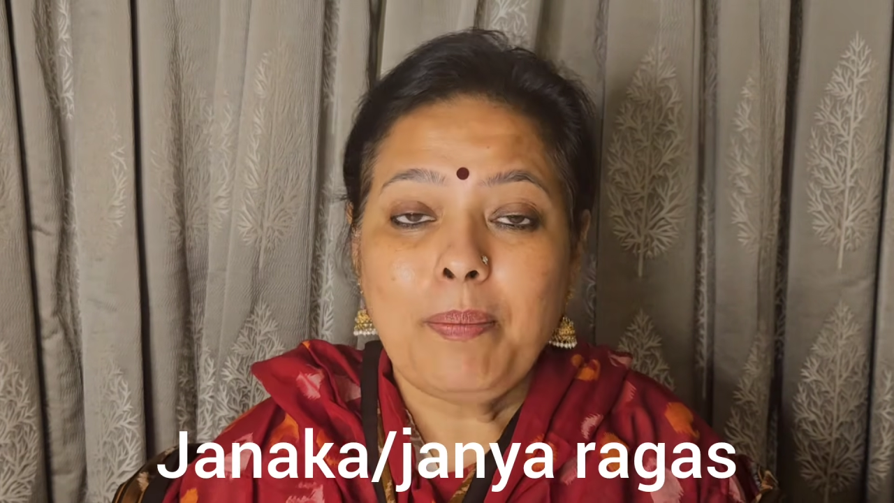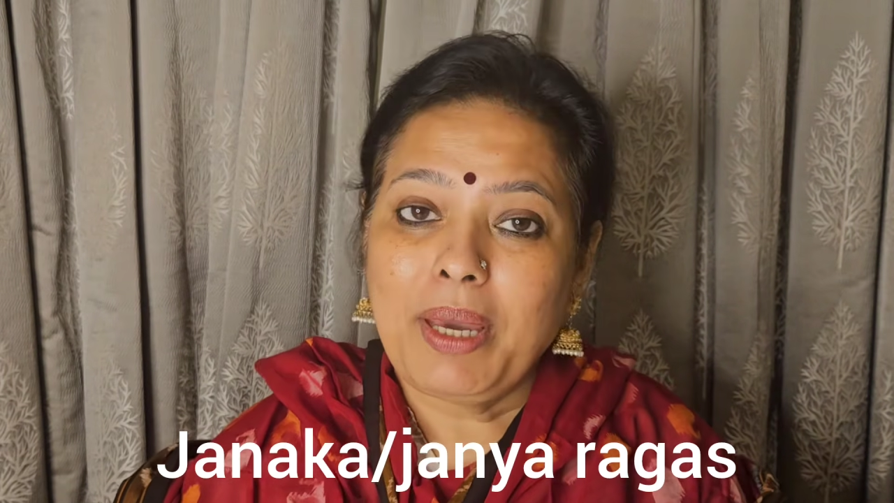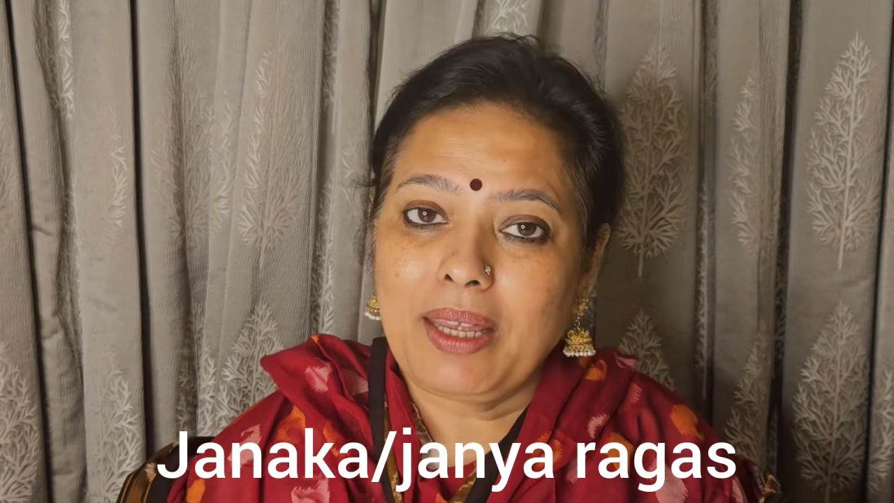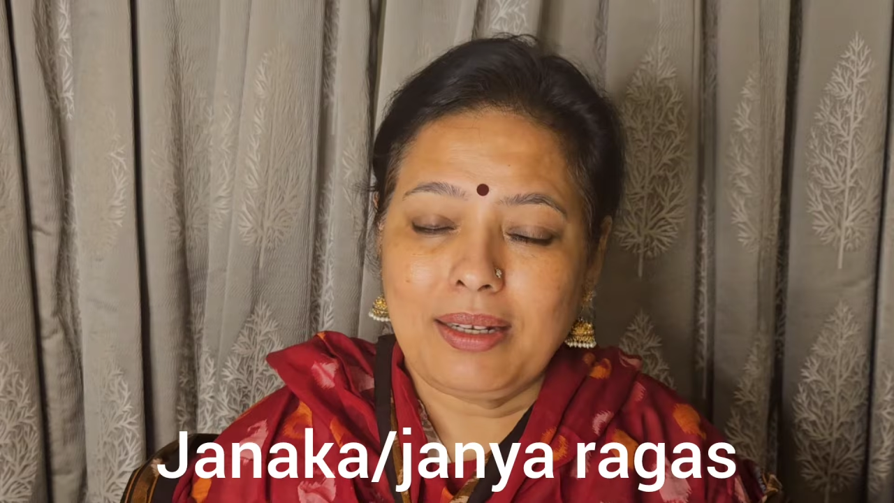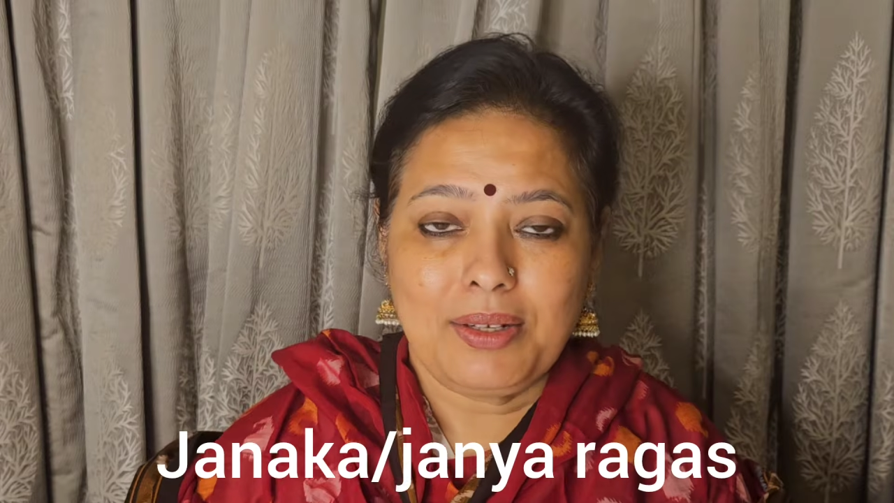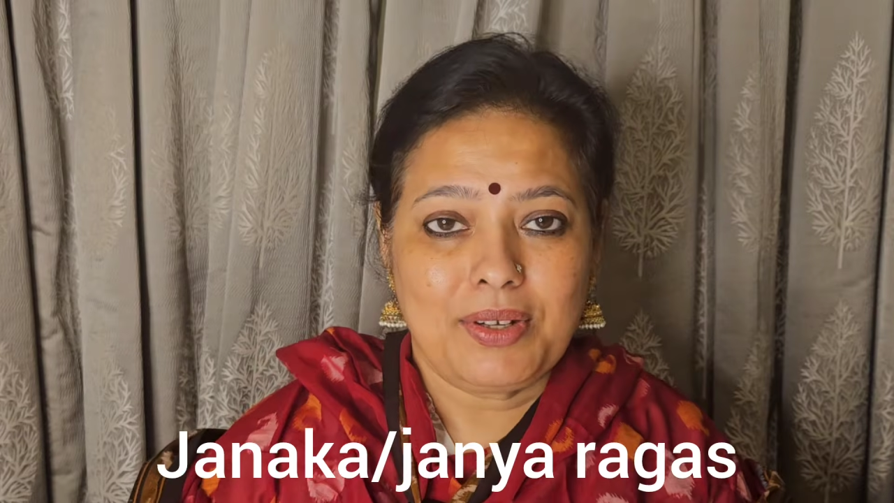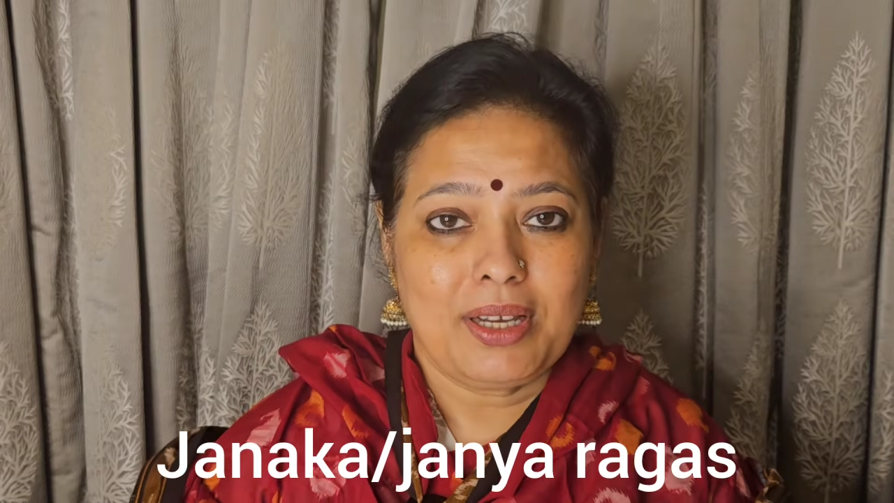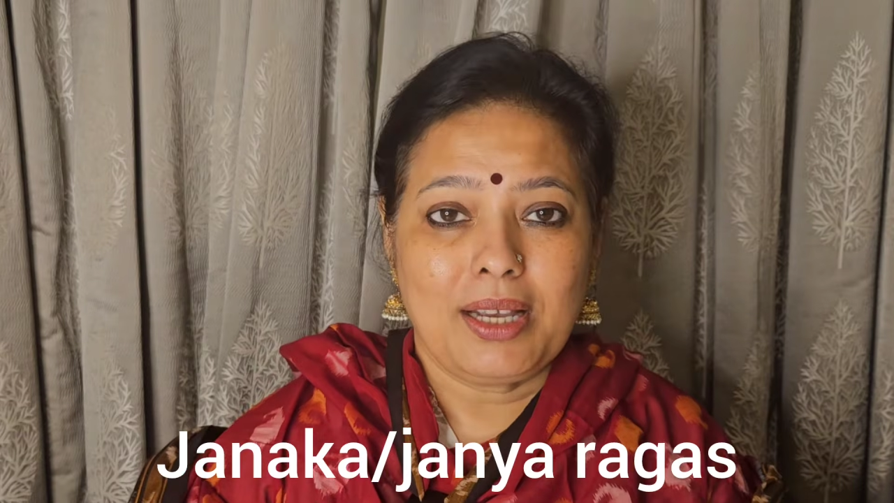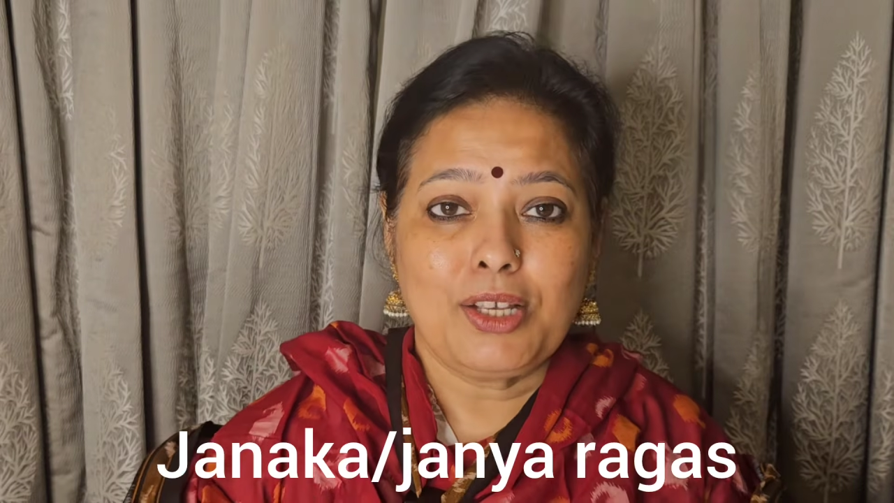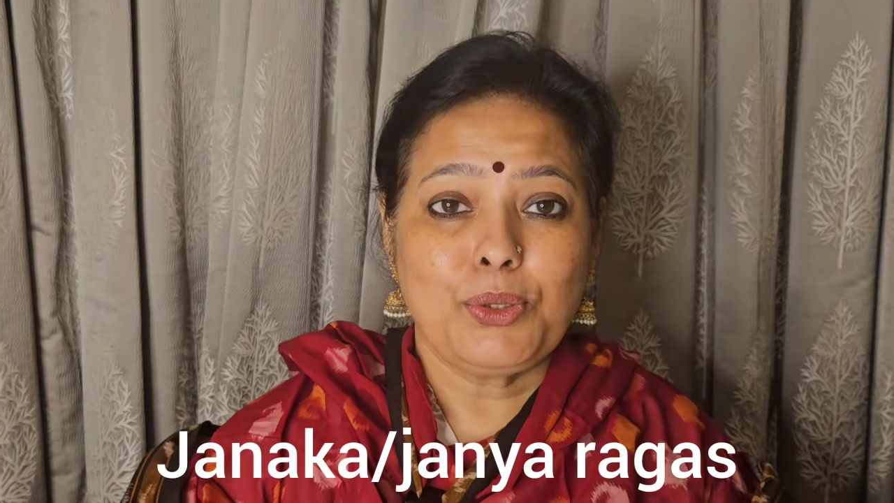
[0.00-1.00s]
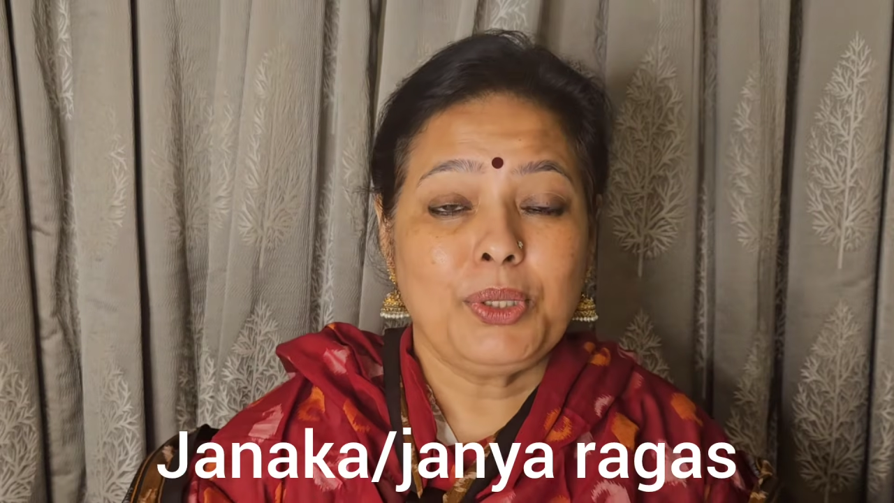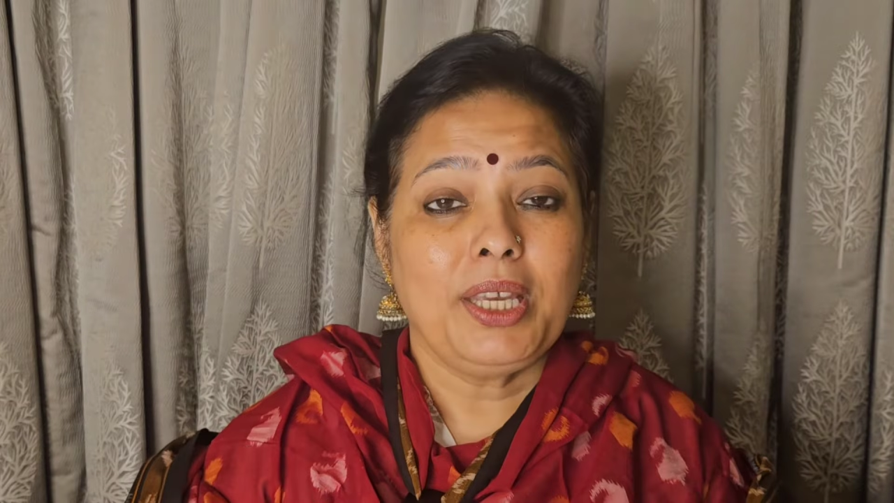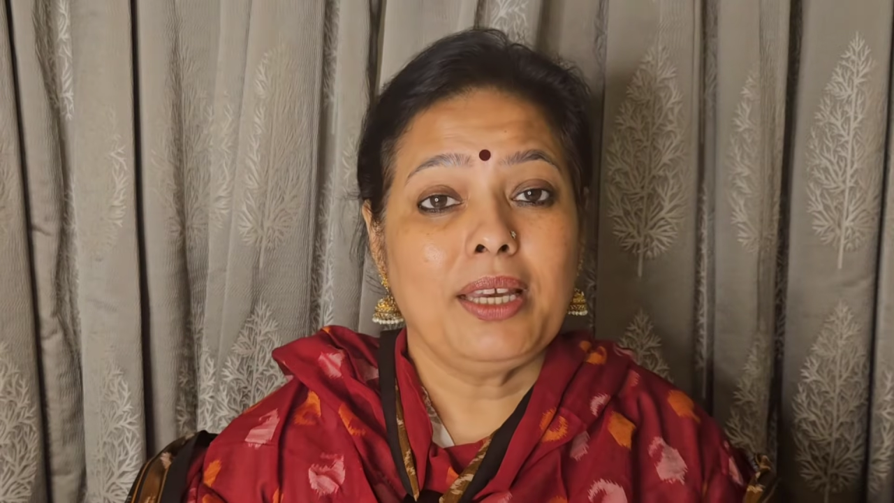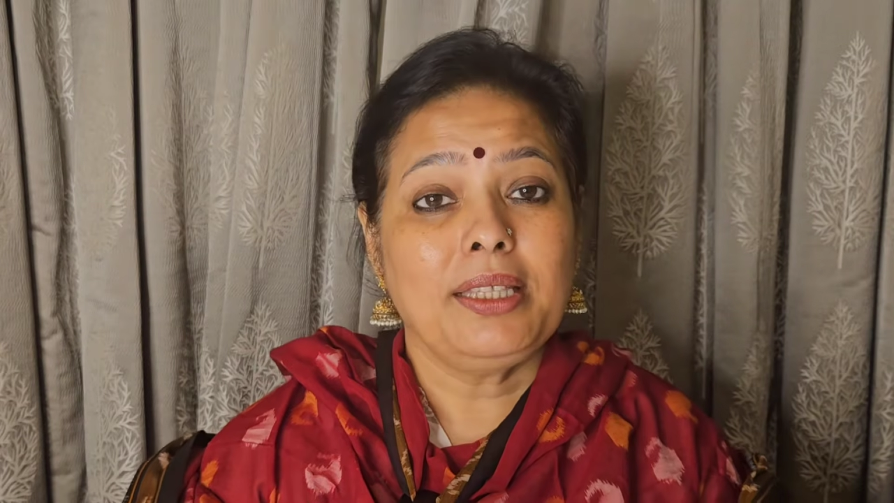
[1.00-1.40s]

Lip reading: parent ragas, or they are